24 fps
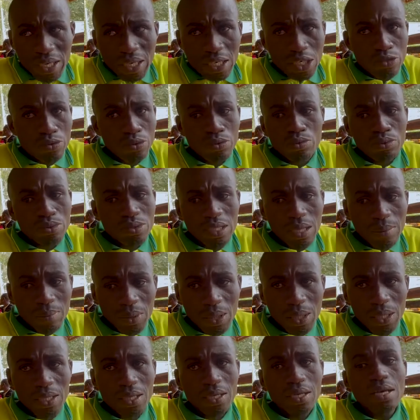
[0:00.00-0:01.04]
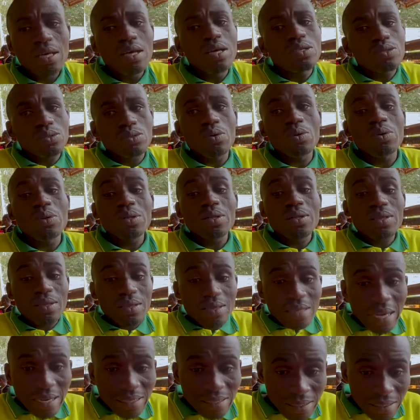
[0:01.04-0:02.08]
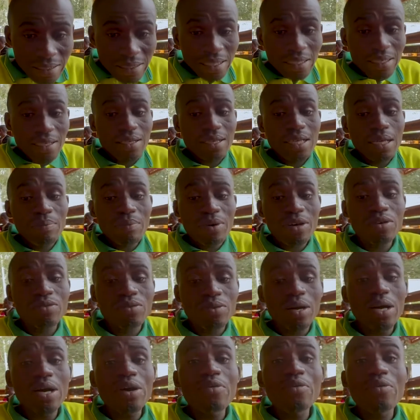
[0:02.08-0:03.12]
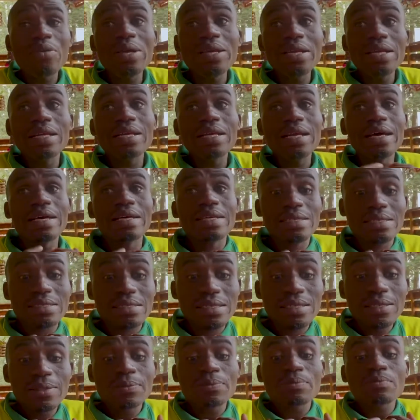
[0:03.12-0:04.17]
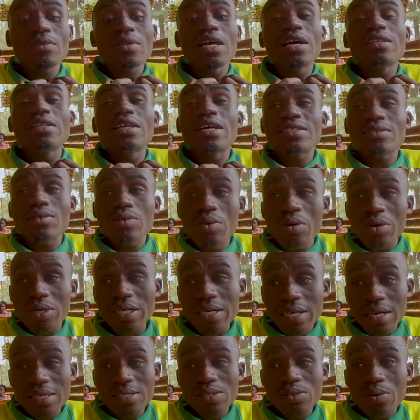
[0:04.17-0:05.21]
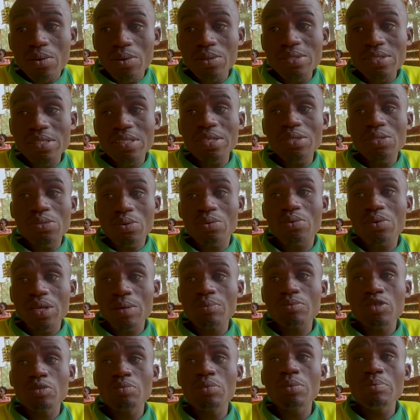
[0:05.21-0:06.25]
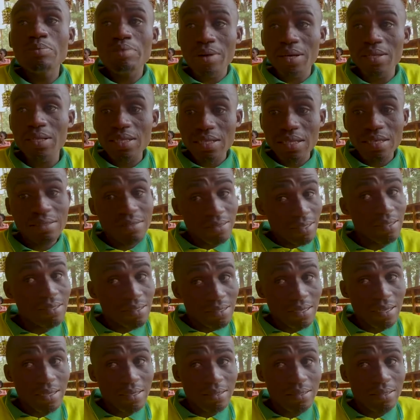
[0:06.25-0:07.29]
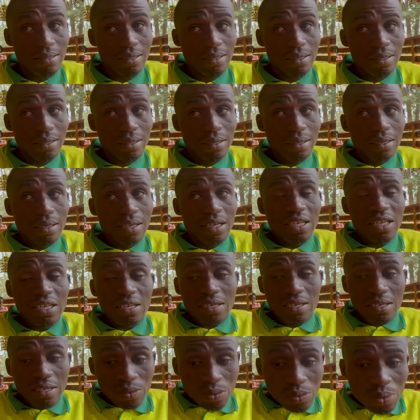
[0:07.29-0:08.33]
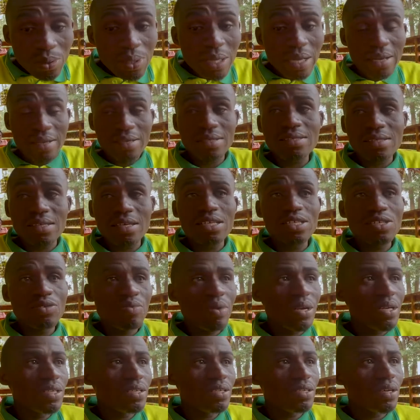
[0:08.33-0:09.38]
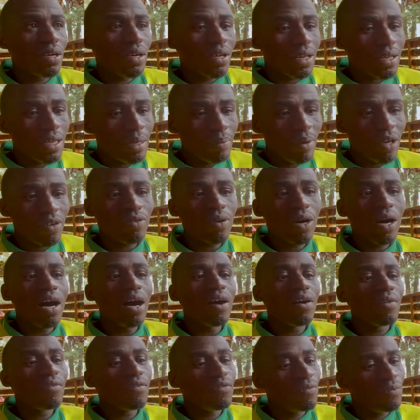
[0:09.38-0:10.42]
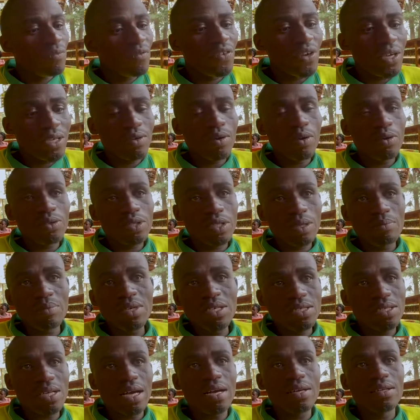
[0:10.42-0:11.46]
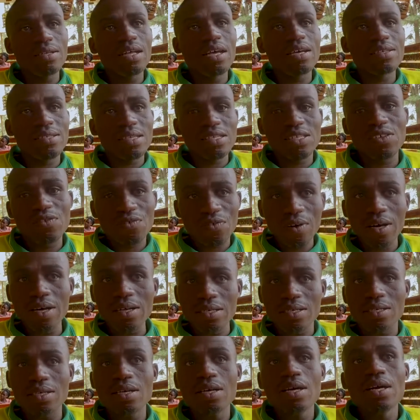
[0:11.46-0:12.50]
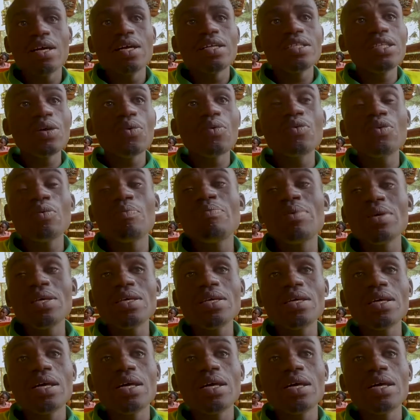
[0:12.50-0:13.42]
need to do something." So that day, the Batwa really liked that gorillas because they took them to be brothers and sisters. To the extent when the Batwa are uh, fed on the meat and they are satisfied, they would be